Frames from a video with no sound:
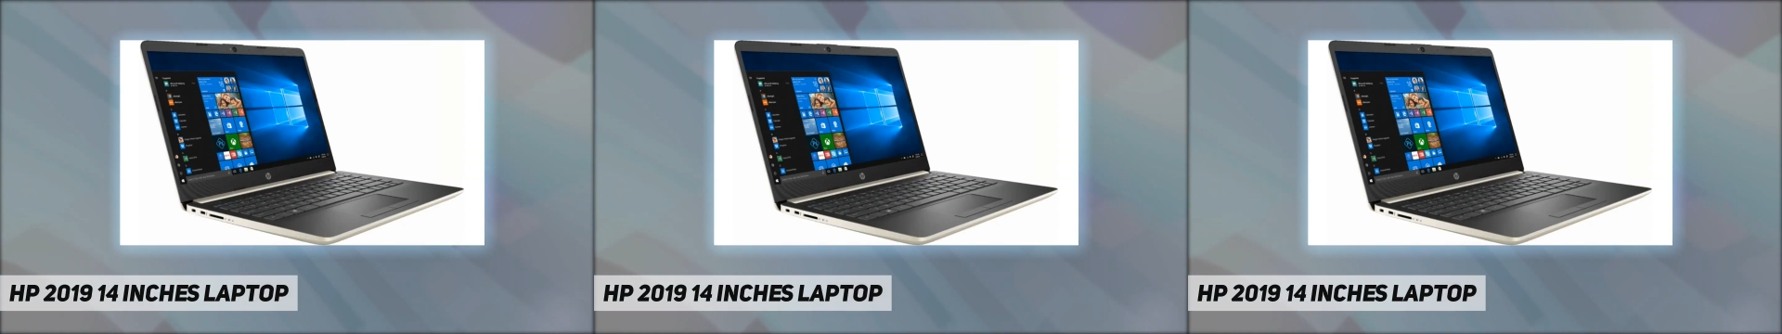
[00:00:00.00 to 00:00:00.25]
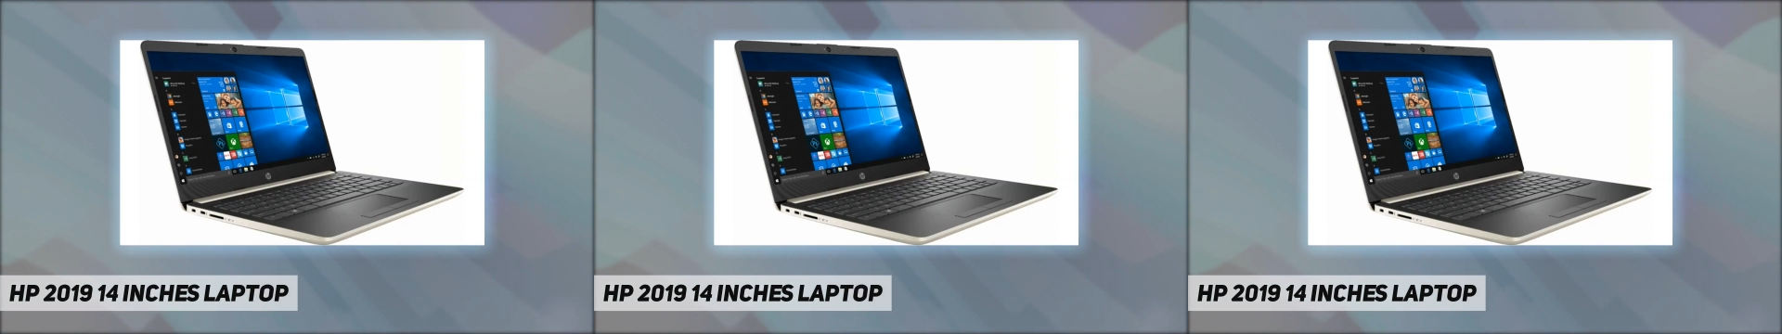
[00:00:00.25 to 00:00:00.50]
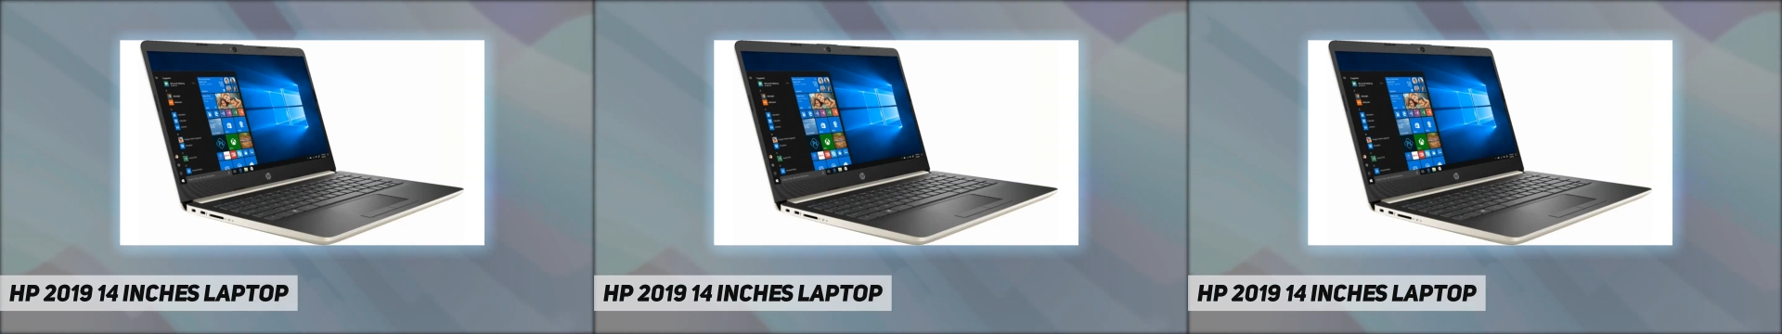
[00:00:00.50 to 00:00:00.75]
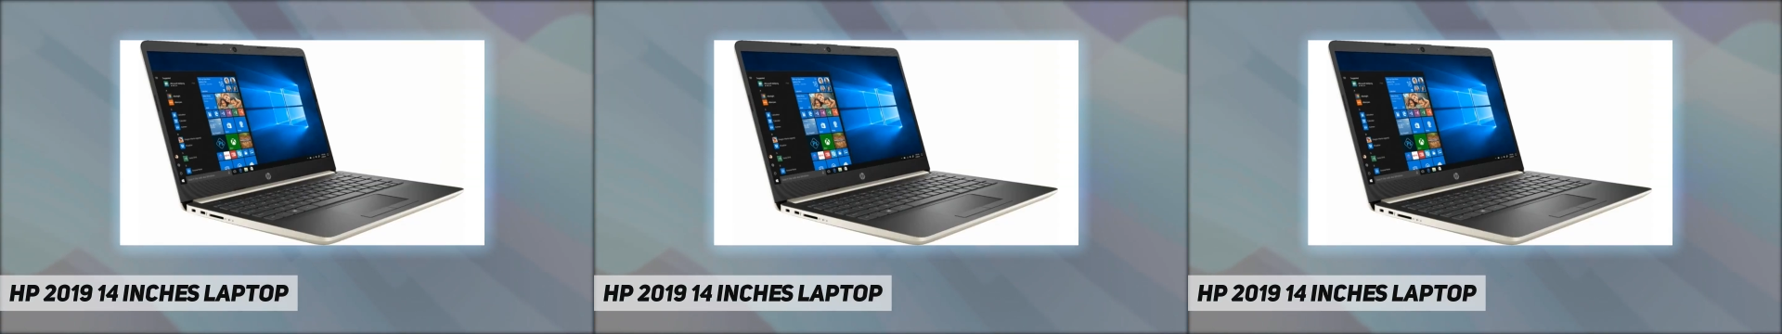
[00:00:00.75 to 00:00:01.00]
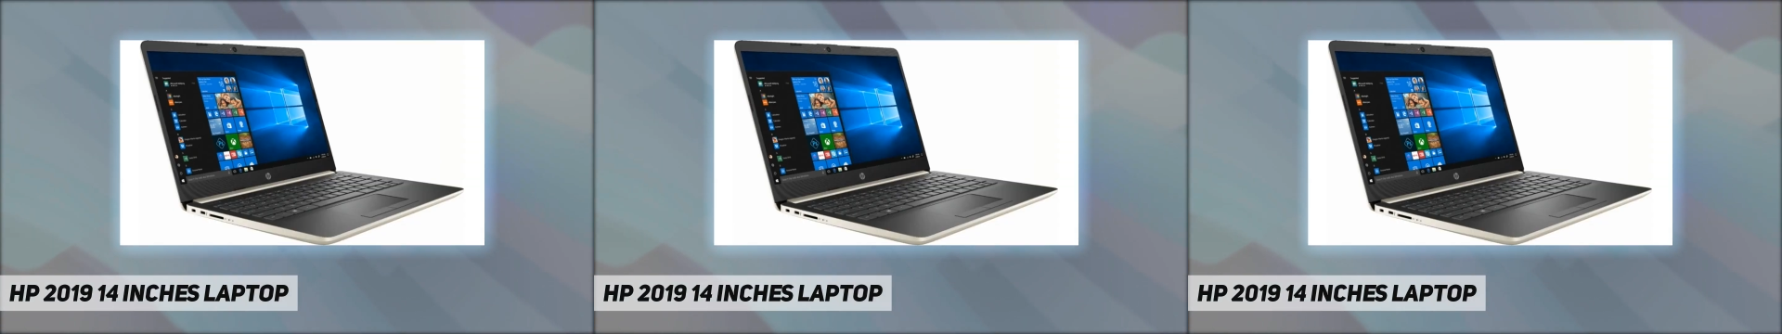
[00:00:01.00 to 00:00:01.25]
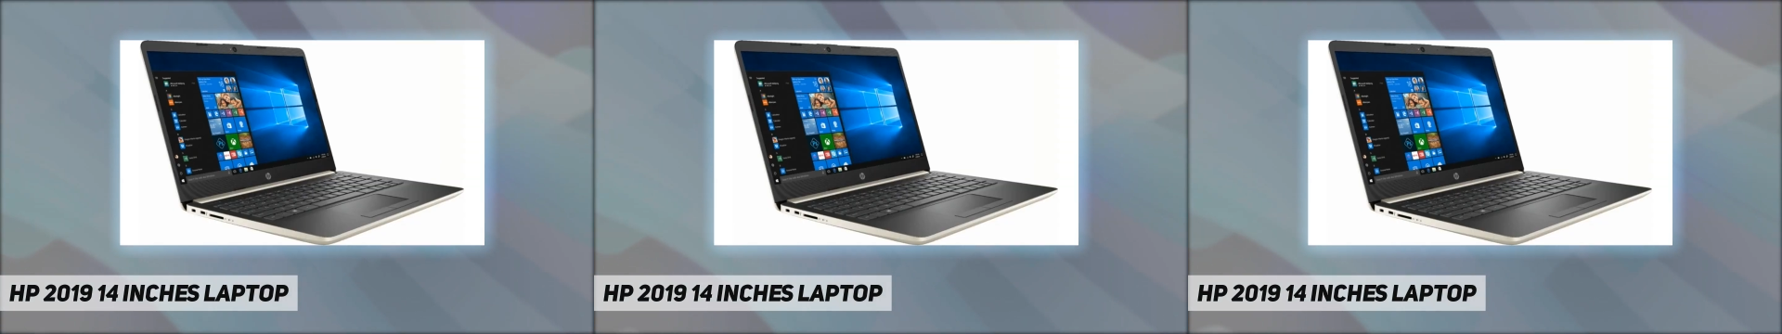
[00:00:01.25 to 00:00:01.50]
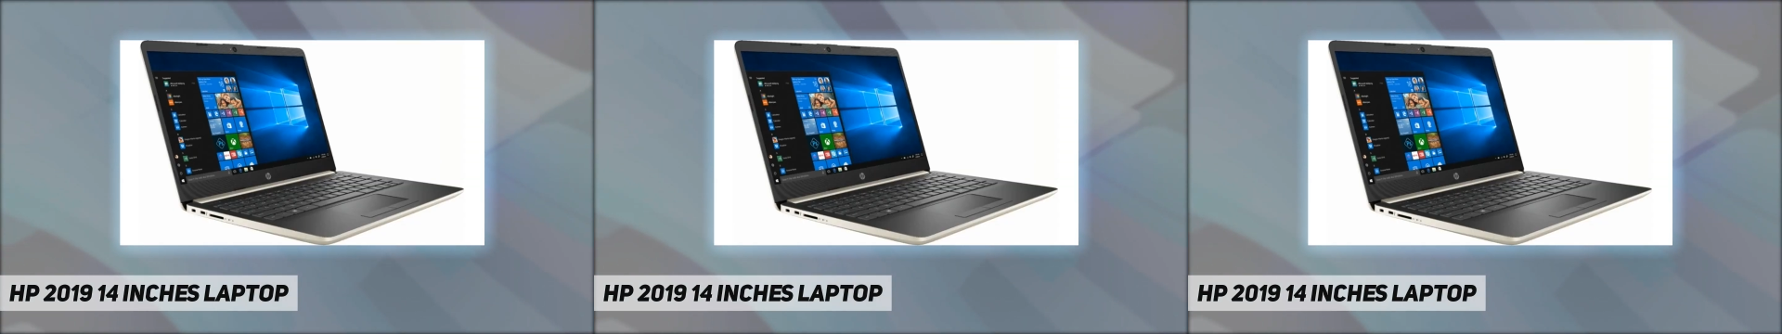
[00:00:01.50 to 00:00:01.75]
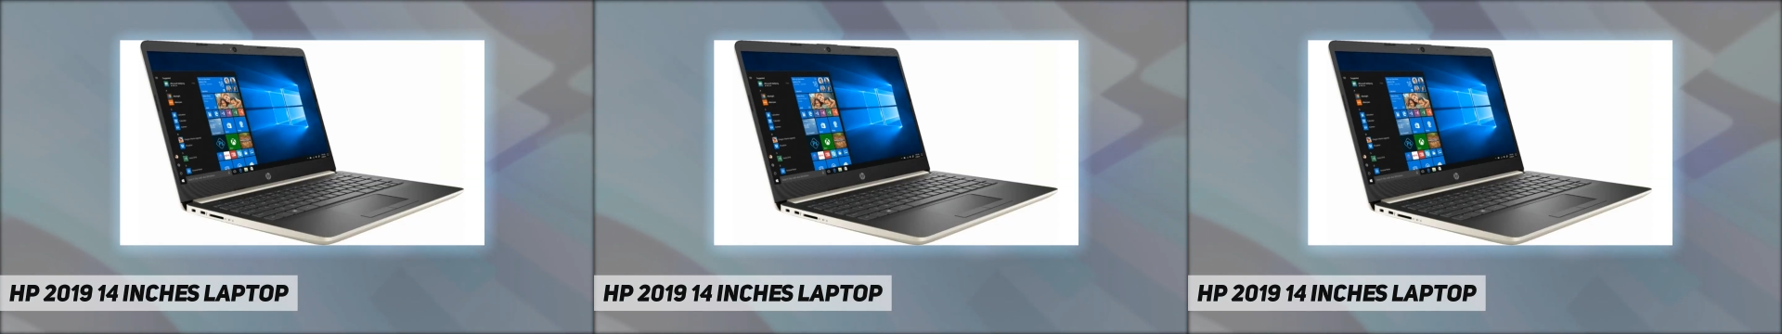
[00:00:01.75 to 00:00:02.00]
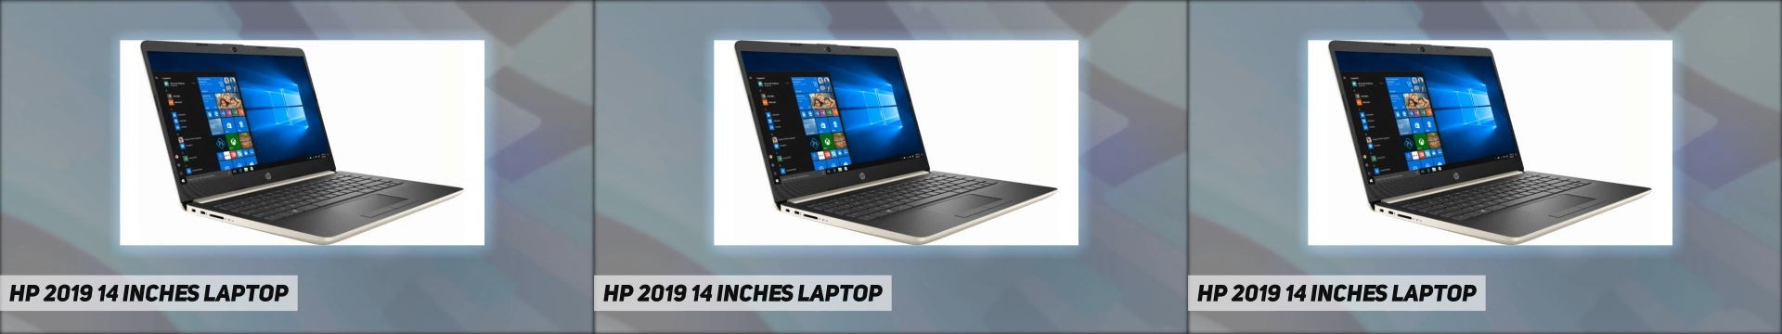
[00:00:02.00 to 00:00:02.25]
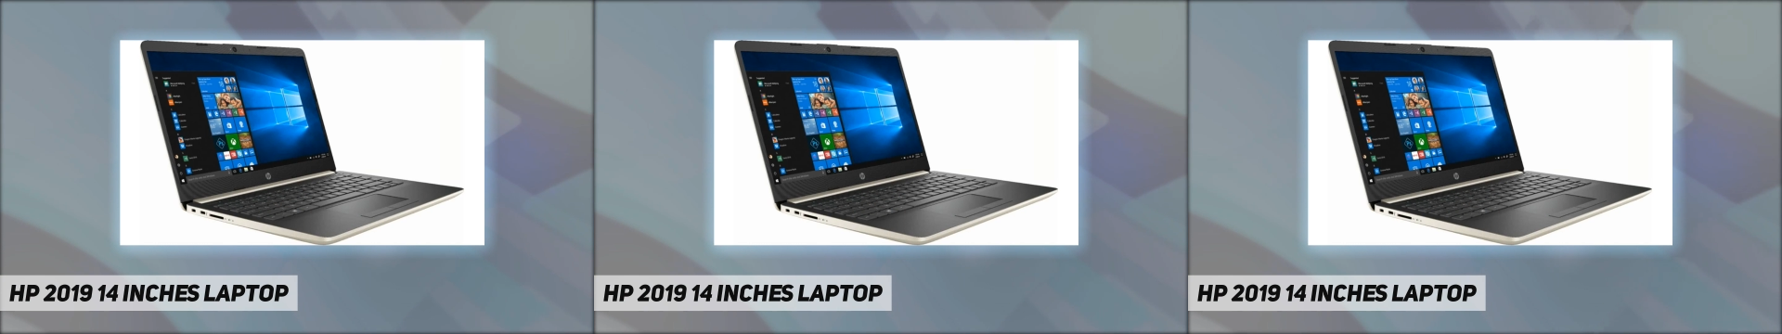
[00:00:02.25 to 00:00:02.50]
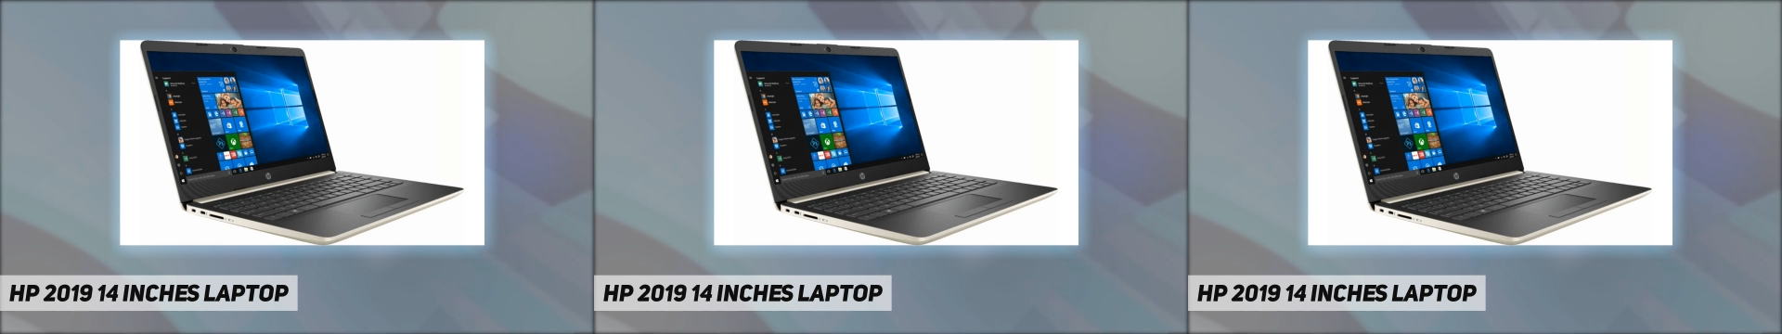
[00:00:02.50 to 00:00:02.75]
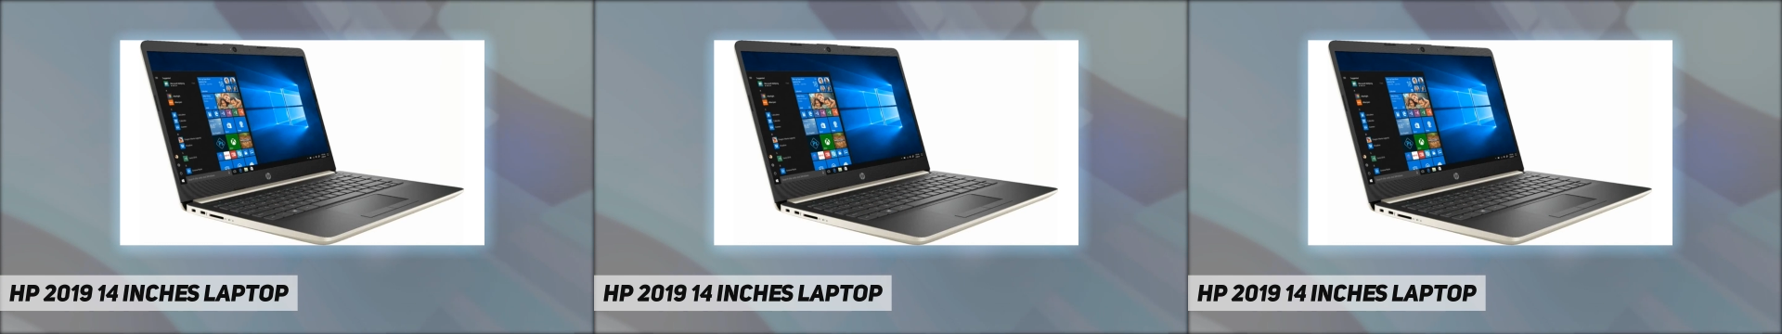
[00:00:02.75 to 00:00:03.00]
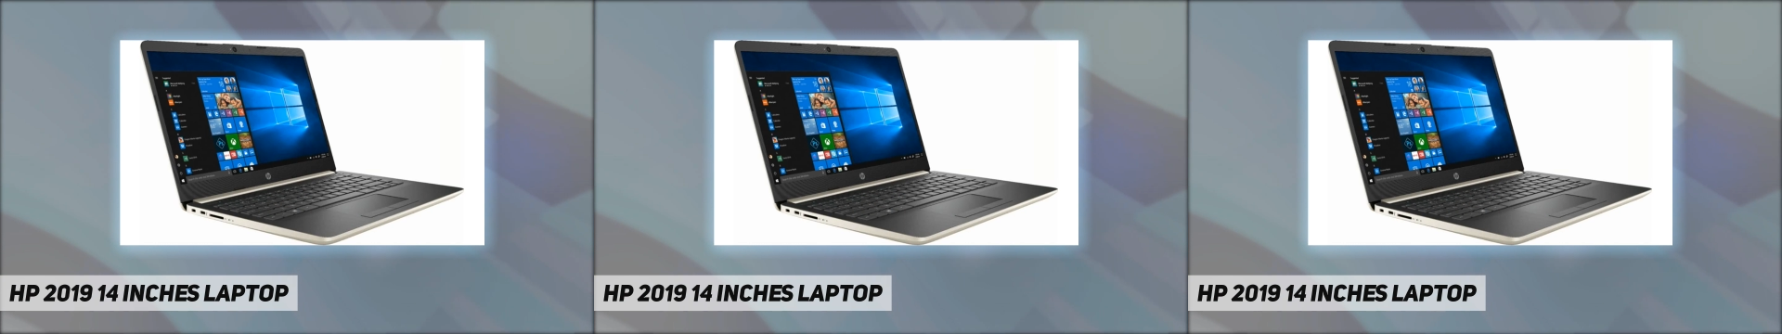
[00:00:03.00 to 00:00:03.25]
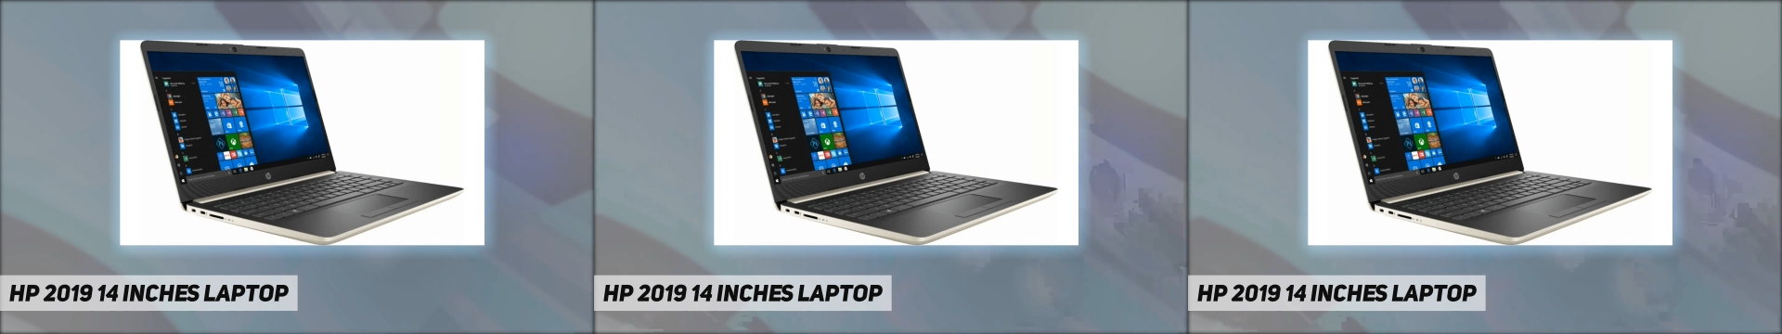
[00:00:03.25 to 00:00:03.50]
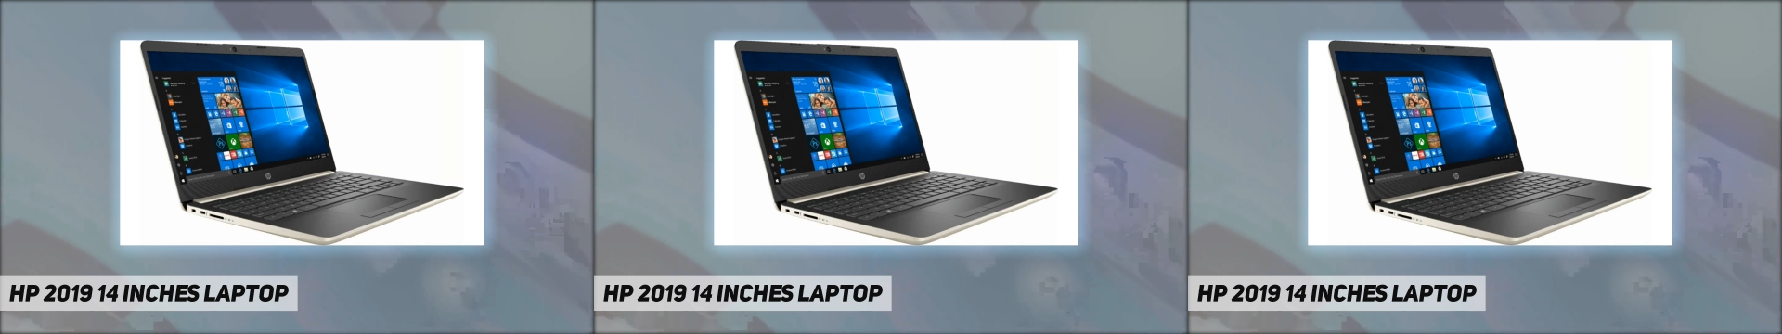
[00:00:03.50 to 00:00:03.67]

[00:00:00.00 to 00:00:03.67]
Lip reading: No face is visible, so there are no lips to read.